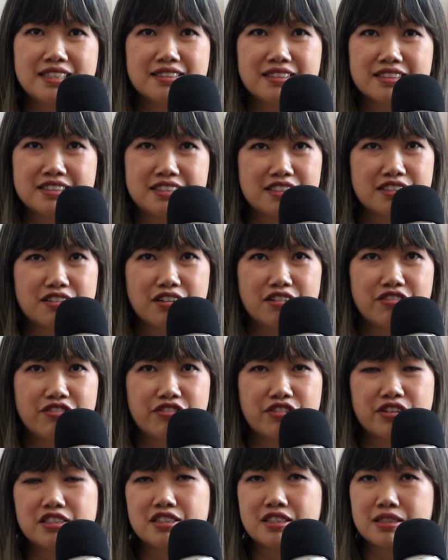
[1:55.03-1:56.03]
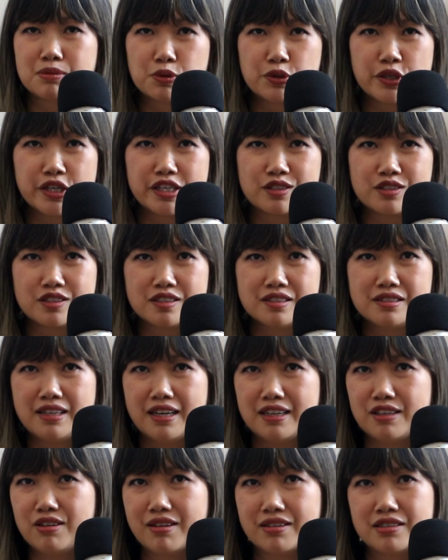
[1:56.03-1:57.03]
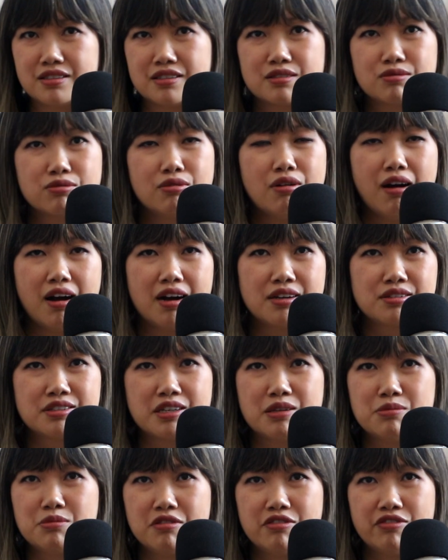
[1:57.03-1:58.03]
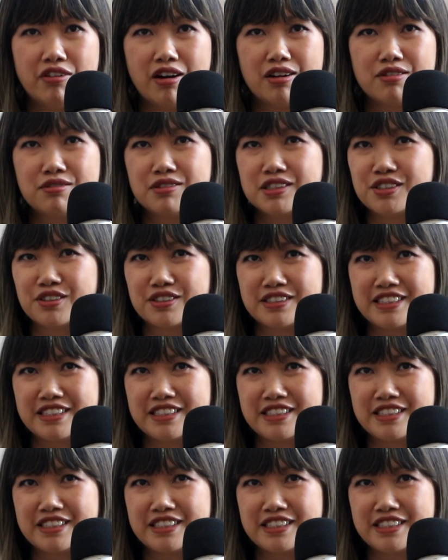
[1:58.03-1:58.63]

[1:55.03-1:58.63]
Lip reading: listicle for inspiration that you can just watch and move on with your